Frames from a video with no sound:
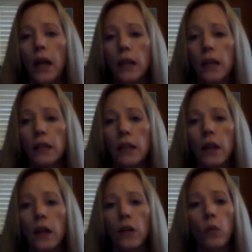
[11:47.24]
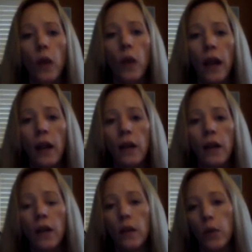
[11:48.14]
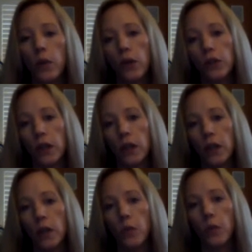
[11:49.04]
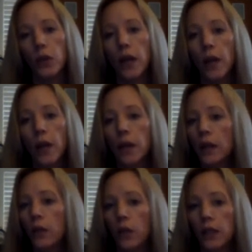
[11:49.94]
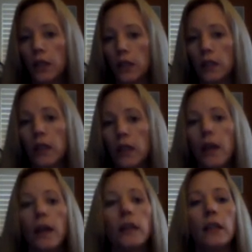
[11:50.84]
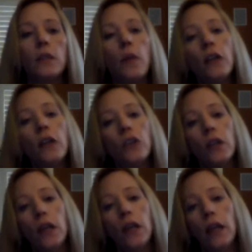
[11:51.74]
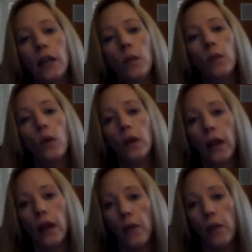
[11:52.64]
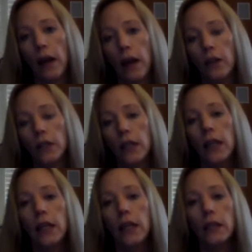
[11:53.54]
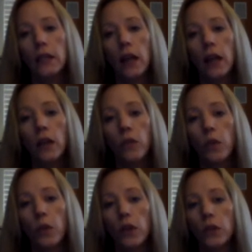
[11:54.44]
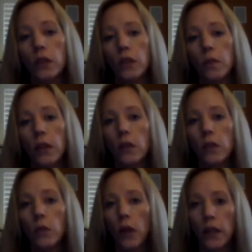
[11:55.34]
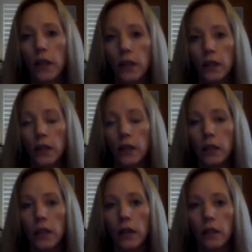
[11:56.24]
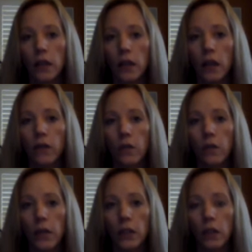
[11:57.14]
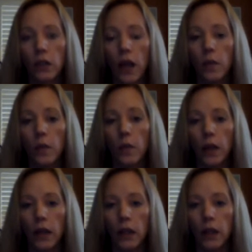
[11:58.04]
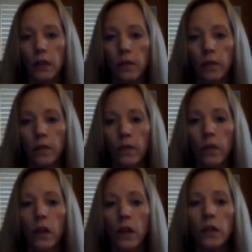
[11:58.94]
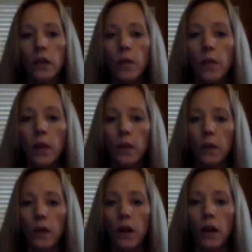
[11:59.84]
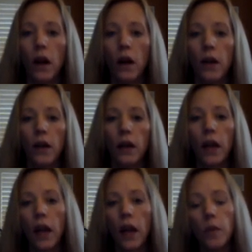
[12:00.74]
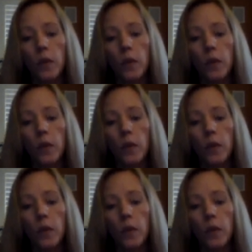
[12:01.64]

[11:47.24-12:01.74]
because the way that a person predominantly reasons, especially in important life matters, is a sign of a person's mental processes and a sign of their mental capabilities. Some people are not